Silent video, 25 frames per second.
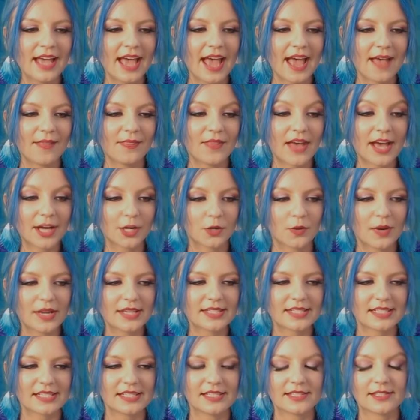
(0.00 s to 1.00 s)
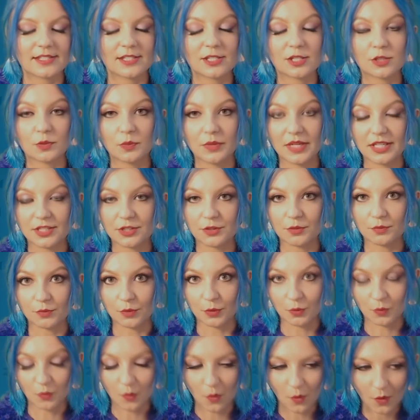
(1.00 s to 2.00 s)
and that quest is Sweet
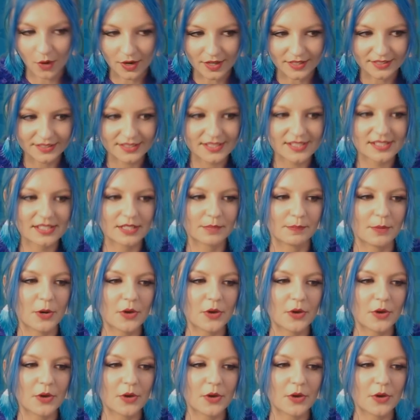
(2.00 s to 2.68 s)
Rewards.